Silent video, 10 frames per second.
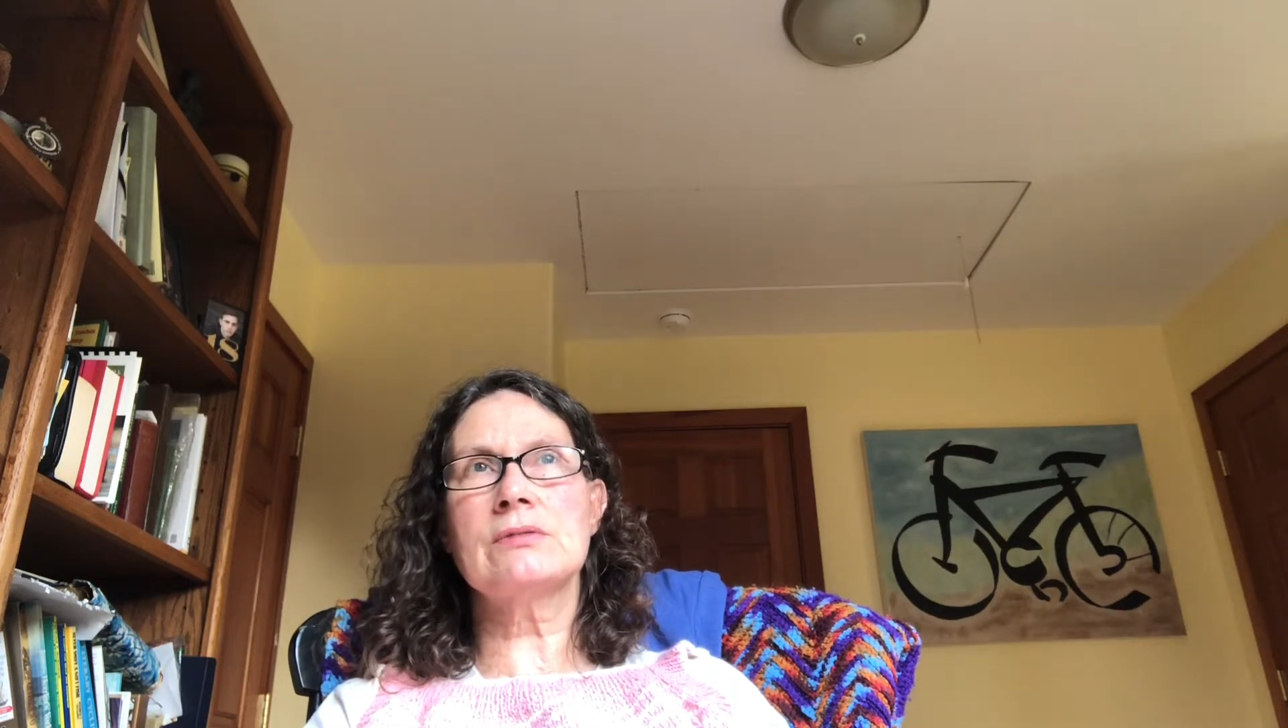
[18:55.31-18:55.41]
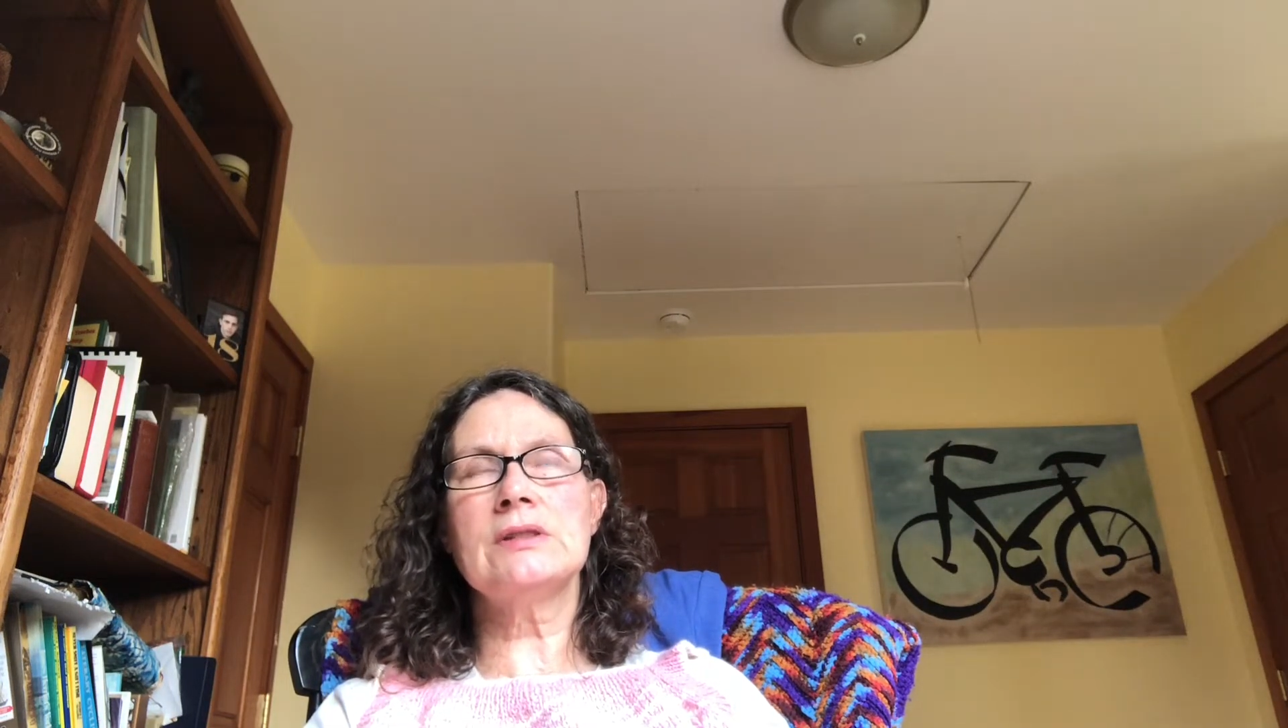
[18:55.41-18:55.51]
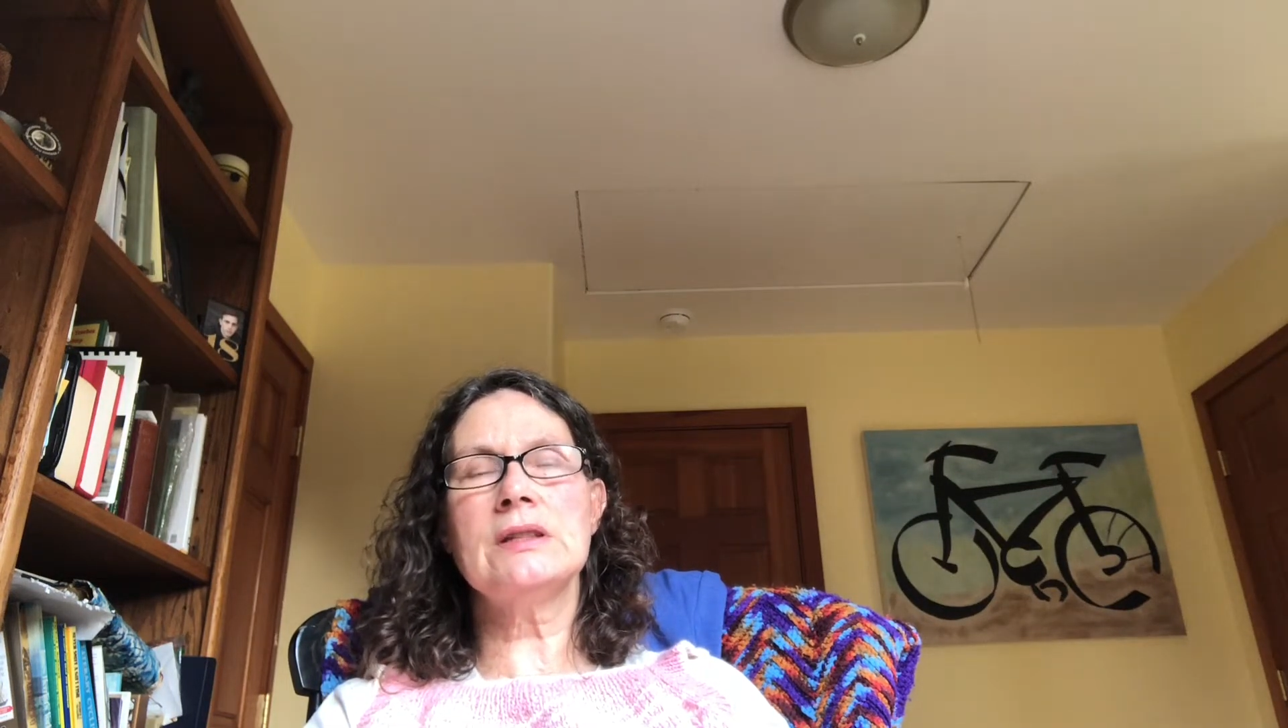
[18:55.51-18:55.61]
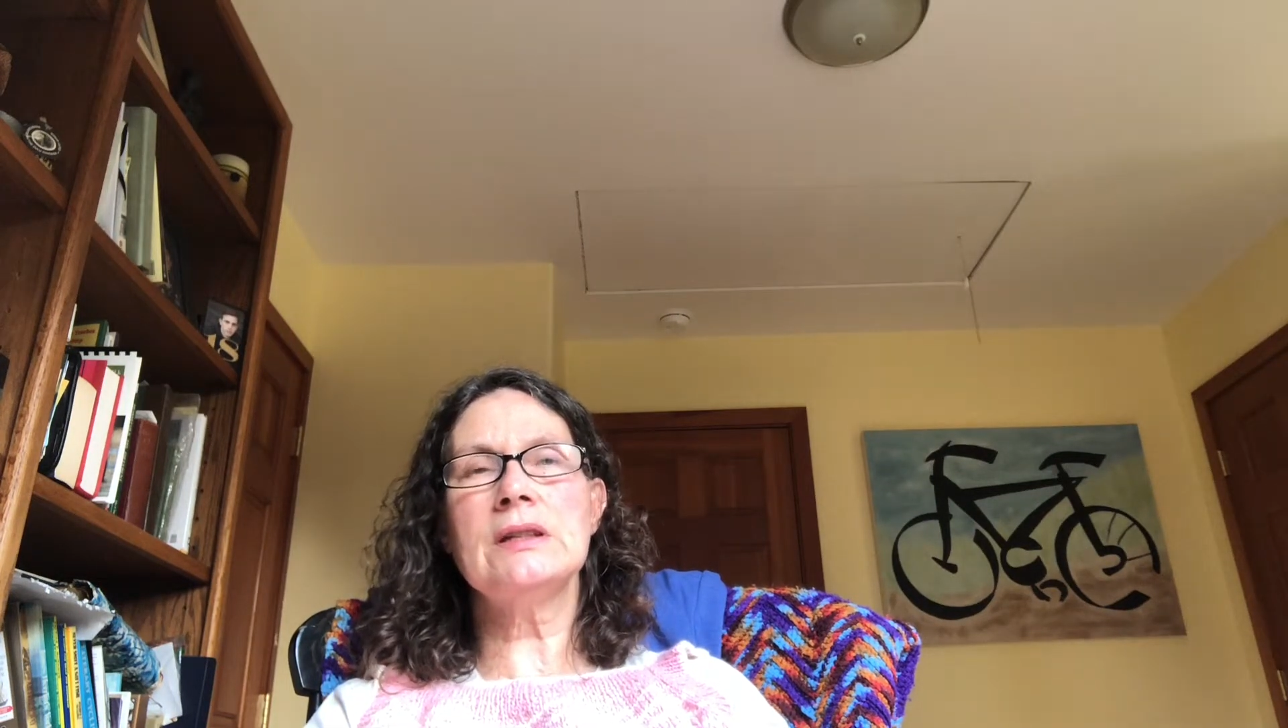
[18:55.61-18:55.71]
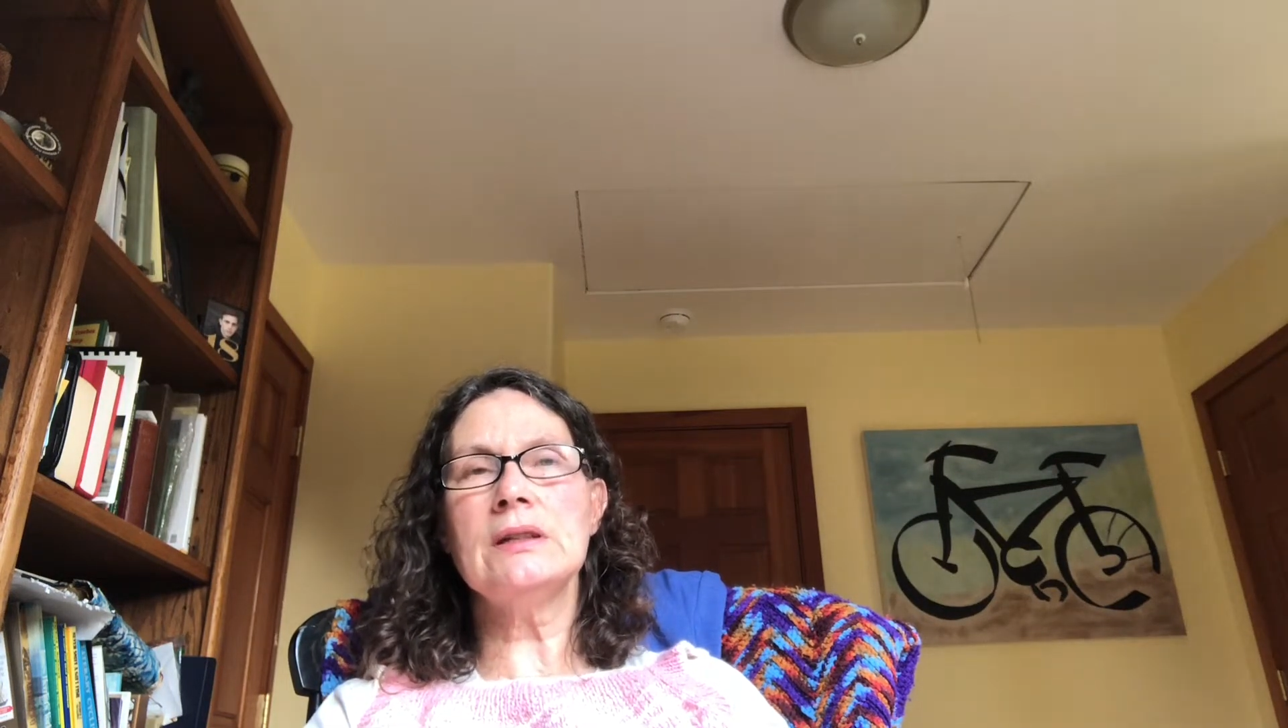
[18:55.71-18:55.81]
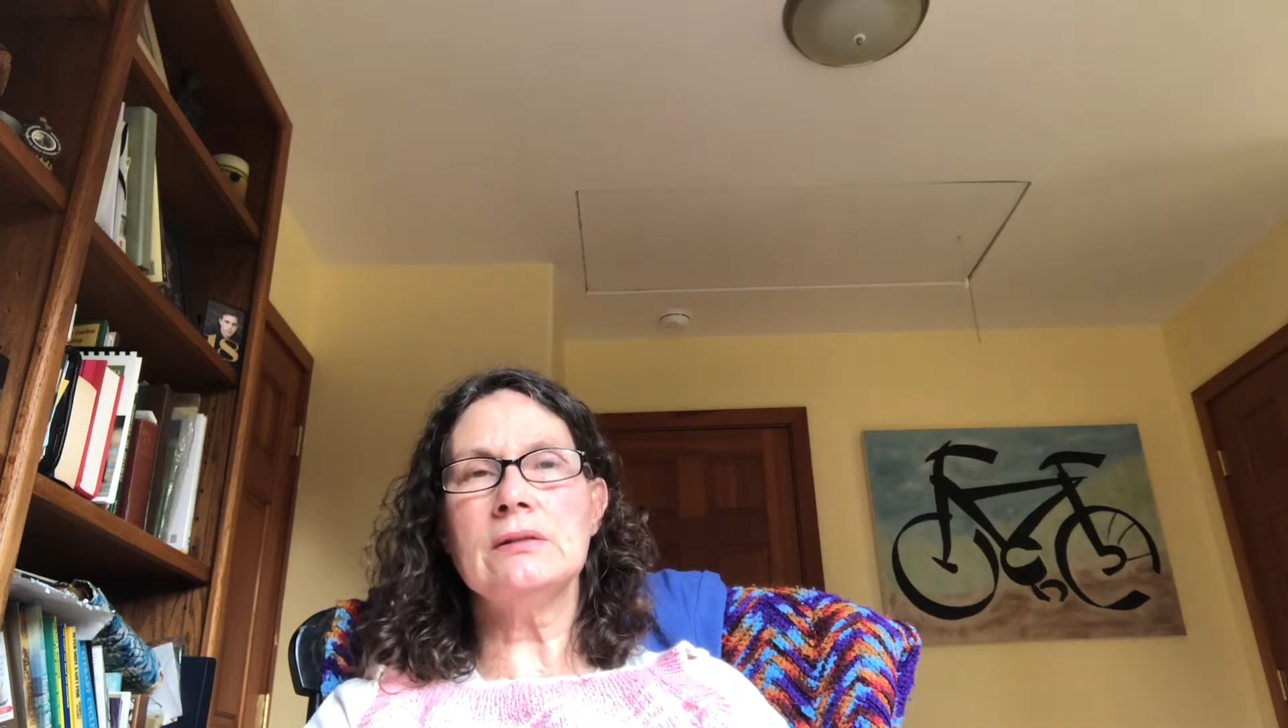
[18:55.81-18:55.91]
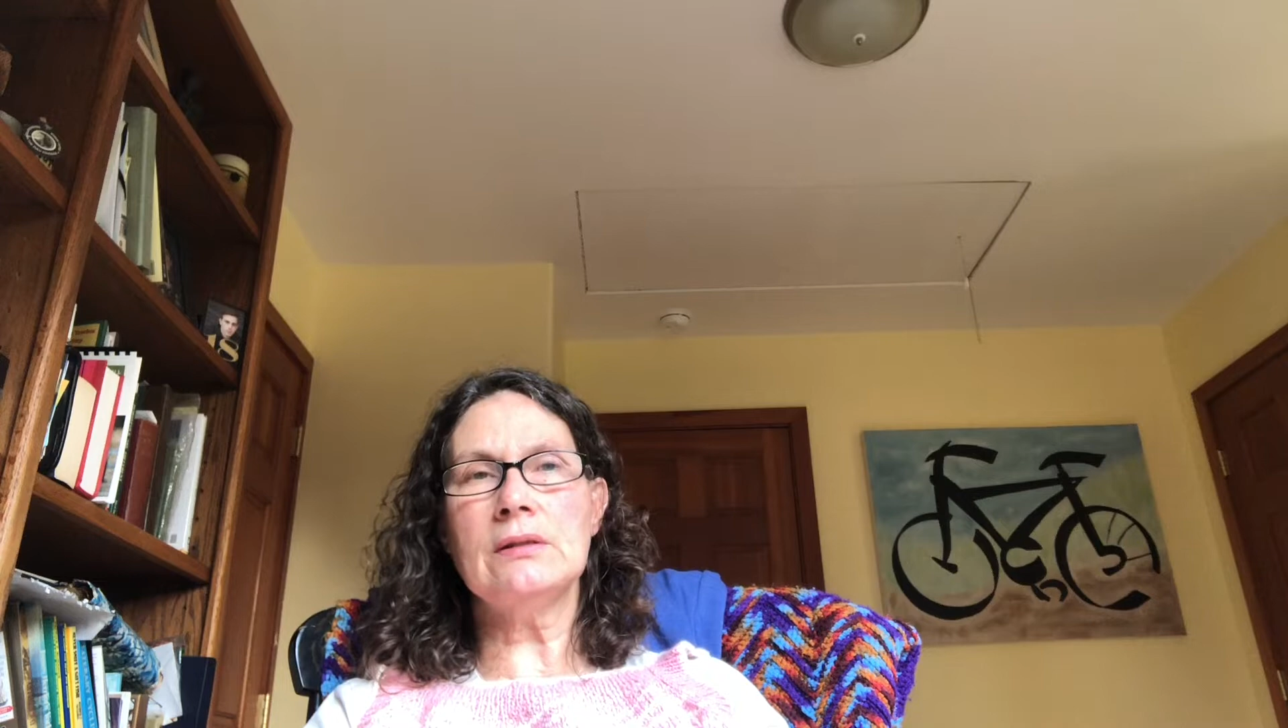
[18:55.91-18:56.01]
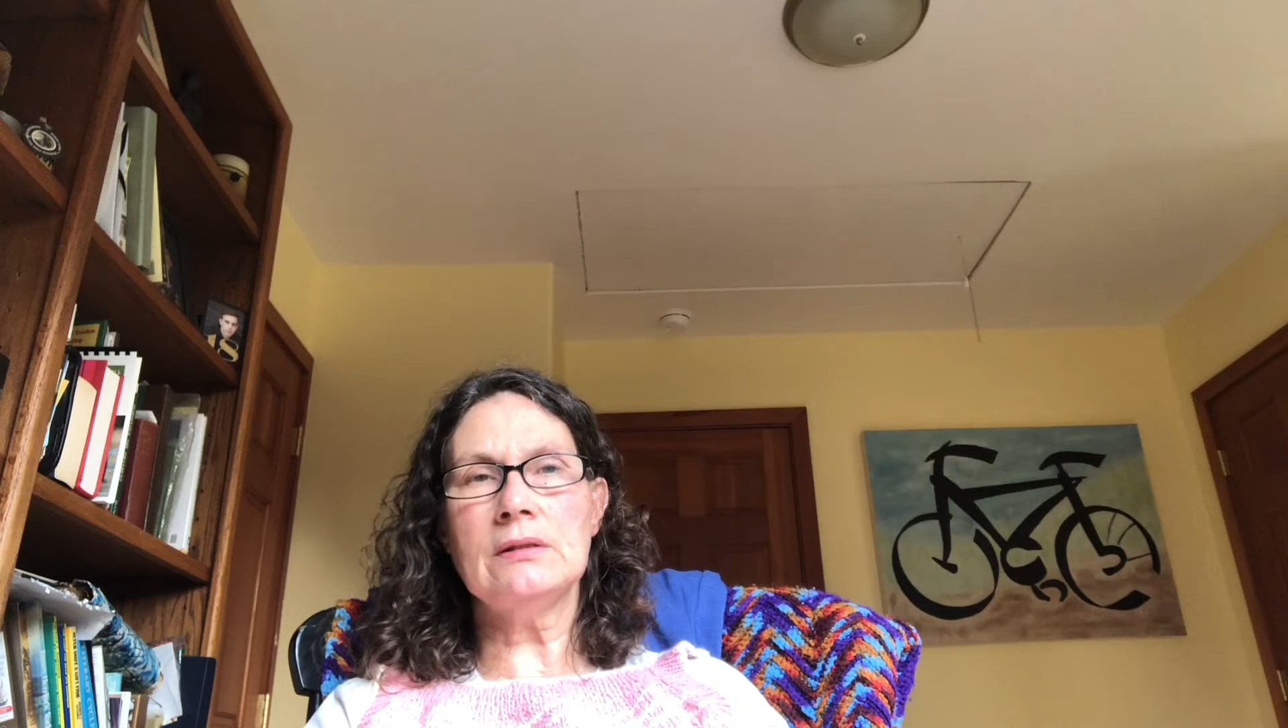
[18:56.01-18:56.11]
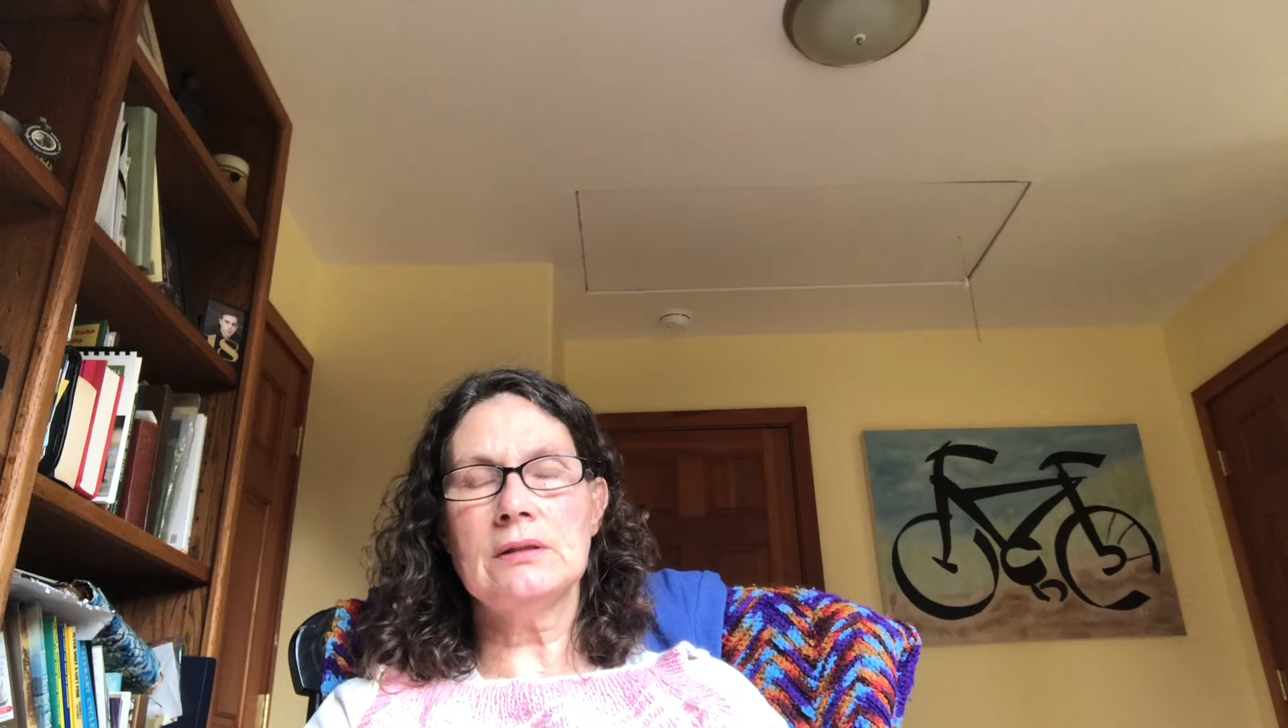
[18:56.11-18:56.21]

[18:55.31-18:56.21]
teal